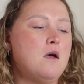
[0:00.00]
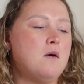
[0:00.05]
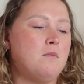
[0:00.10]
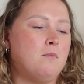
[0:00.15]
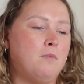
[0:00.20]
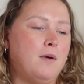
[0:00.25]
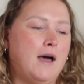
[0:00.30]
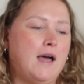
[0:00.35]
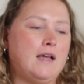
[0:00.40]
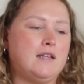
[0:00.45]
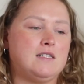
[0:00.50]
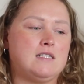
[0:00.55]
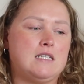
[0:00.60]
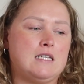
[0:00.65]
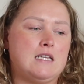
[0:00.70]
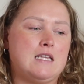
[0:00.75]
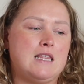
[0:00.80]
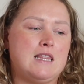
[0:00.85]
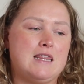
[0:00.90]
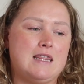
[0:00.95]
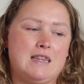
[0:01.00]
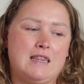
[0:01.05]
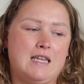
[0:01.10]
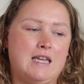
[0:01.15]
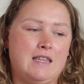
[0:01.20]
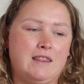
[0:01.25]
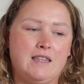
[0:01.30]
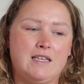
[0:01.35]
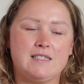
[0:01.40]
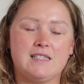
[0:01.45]
But
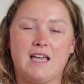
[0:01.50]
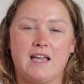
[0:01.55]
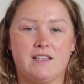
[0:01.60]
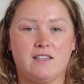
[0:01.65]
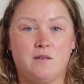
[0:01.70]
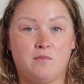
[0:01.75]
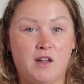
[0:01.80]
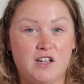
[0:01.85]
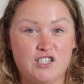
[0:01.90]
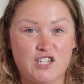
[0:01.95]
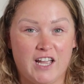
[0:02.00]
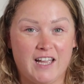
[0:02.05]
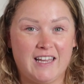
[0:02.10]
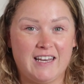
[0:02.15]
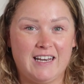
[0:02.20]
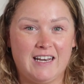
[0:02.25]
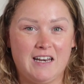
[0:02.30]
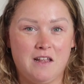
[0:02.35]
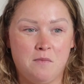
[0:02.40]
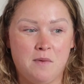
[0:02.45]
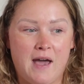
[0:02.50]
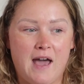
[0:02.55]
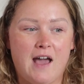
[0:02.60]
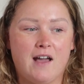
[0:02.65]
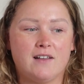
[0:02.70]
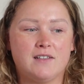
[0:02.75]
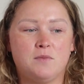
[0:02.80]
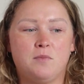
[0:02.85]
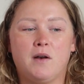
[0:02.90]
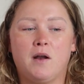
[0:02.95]
in this case, I'm not checking any
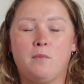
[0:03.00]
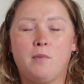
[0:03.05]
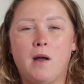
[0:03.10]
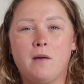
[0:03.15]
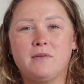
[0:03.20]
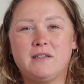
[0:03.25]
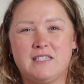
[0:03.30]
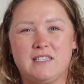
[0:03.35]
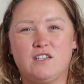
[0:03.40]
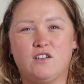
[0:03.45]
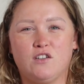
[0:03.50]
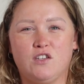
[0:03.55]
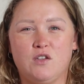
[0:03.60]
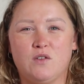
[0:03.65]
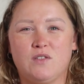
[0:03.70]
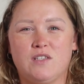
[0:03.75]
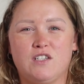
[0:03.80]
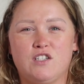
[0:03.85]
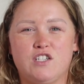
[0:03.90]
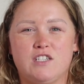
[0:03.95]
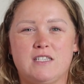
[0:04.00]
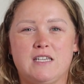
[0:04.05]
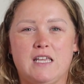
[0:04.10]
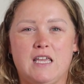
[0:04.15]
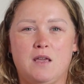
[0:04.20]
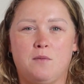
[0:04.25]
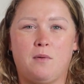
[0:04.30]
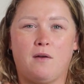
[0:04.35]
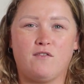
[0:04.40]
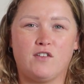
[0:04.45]
bags, but I'll probably still use it just to
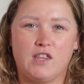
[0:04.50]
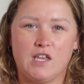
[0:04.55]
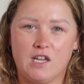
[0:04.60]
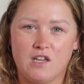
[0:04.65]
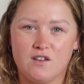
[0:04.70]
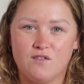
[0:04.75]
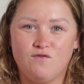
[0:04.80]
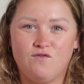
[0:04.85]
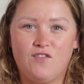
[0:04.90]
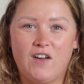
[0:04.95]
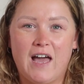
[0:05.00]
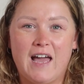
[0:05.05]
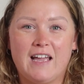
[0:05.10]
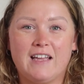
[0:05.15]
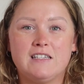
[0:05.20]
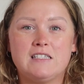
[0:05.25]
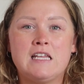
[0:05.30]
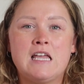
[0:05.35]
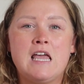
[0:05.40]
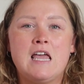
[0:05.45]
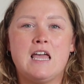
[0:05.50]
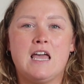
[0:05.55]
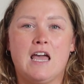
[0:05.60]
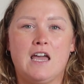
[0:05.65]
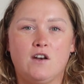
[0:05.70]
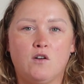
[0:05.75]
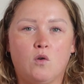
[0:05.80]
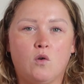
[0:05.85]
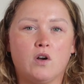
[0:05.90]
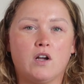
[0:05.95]
keep everything confined
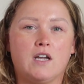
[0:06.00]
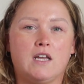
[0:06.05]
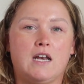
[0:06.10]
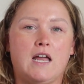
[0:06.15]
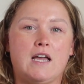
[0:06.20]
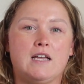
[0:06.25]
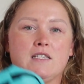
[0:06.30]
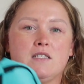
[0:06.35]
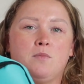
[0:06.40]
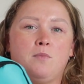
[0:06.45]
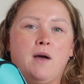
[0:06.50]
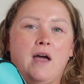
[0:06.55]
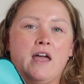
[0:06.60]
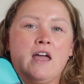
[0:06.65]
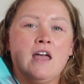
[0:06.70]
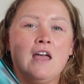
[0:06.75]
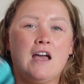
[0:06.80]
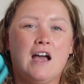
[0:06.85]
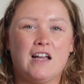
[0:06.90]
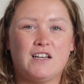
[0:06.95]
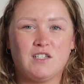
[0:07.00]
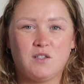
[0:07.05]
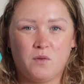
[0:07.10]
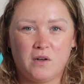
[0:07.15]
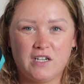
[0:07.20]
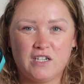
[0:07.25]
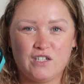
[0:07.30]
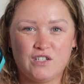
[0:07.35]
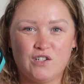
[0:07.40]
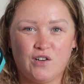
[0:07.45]
and organized. But I just
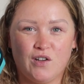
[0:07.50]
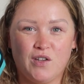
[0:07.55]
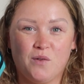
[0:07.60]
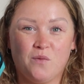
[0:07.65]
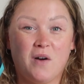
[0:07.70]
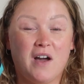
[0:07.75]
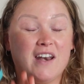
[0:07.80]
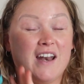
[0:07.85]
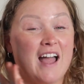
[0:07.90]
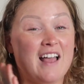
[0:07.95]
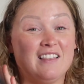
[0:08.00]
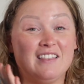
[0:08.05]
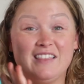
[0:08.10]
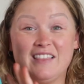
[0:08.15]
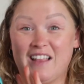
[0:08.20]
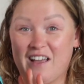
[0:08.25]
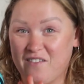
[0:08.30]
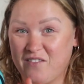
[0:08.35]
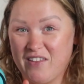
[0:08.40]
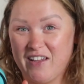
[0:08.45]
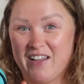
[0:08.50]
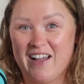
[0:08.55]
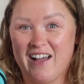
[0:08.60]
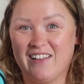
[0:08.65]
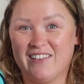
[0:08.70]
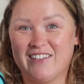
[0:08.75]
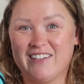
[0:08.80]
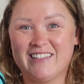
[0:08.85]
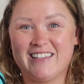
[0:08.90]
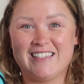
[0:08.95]
wanted to show you one. I love the
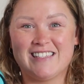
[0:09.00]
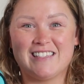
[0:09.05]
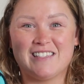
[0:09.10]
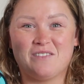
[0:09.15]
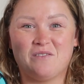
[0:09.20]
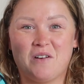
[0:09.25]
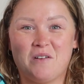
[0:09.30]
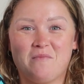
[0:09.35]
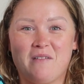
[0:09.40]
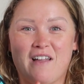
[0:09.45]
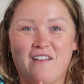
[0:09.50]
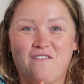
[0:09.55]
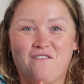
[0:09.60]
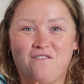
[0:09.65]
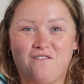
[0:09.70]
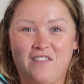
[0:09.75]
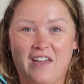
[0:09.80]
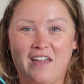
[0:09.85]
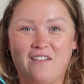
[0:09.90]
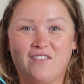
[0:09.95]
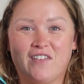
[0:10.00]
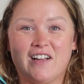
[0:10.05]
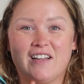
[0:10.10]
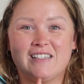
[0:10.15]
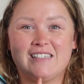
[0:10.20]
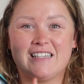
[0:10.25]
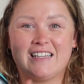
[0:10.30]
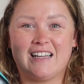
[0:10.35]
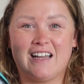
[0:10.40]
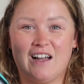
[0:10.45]
color. This is one of my
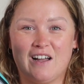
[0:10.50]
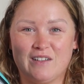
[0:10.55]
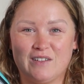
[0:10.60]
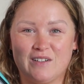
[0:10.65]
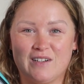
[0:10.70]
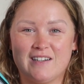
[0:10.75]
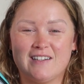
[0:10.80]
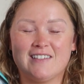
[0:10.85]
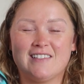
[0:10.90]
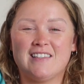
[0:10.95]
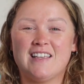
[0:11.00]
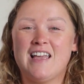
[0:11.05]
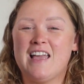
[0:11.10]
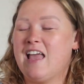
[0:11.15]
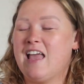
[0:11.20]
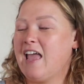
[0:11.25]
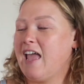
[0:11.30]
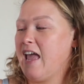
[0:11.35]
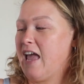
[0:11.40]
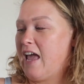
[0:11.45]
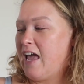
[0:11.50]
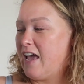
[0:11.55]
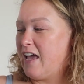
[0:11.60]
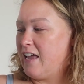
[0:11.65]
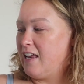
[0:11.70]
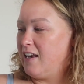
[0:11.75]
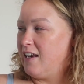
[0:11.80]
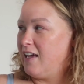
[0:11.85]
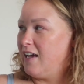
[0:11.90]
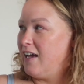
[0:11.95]
favorite colors,
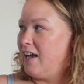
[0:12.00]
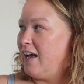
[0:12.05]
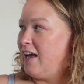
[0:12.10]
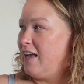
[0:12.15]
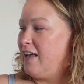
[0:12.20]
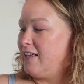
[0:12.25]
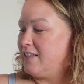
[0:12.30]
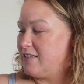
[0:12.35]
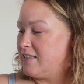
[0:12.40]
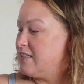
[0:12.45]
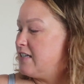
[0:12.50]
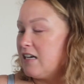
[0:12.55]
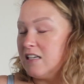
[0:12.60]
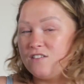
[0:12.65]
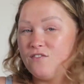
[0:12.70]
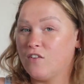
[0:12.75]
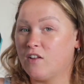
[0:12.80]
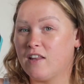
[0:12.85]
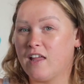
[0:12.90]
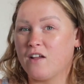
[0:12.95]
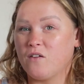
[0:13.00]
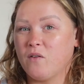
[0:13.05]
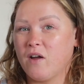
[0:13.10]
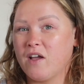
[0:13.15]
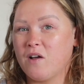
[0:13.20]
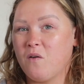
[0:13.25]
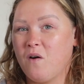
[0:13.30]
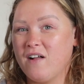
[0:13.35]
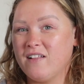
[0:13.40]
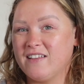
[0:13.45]
and it does feel like
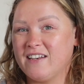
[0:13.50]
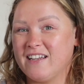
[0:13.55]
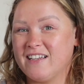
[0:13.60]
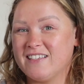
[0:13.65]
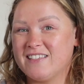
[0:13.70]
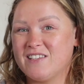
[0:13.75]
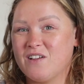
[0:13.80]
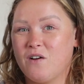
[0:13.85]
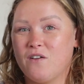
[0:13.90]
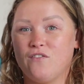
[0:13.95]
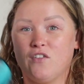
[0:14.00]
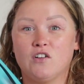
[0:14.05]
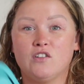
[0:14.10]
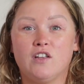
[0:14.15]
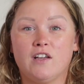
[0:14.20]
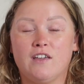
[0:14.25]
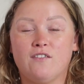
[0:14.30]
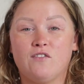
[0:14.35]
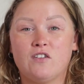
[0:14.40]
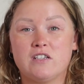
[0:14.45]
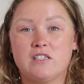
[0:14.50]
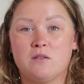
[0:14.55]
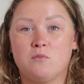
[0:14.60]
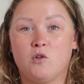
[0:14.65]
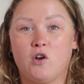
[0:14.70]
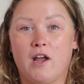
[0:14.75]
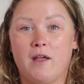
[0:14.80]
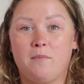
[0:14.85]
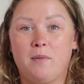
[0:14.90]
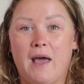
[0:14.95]
great quality. So if you're looking for some
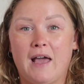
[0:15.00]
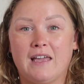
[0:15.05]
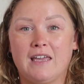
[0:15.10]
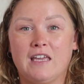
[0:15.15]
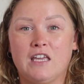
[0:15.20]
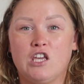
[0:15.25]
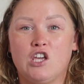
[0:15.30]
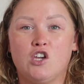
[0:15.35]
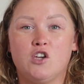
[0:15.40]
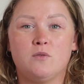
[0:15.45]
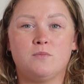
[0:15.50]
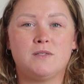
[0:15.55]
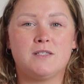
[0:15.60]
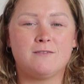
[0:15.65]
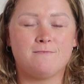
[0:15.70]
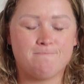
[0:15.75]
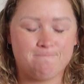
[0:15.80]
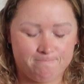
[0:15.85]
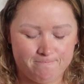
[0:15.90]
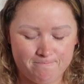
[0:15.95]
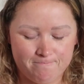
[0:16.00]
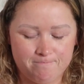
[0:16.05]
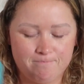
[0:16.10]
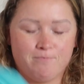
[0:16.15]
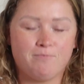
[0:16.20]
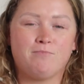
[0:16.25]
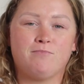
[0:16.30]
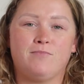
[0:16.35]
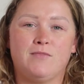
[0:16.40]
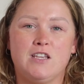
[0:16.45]
great packing cubes,
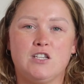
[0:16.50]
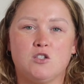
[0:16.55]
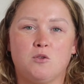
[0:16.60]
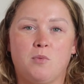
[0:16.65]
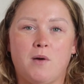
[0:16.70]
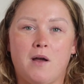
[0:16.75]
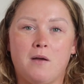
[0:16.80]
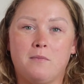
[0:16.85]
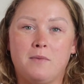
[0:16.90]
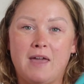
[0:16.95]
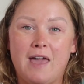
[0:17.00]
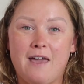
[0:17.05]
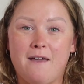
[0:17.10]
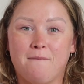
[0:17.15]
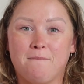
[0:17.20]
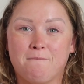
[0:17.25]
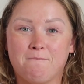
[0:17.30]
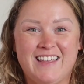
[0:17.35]
these will probably be it.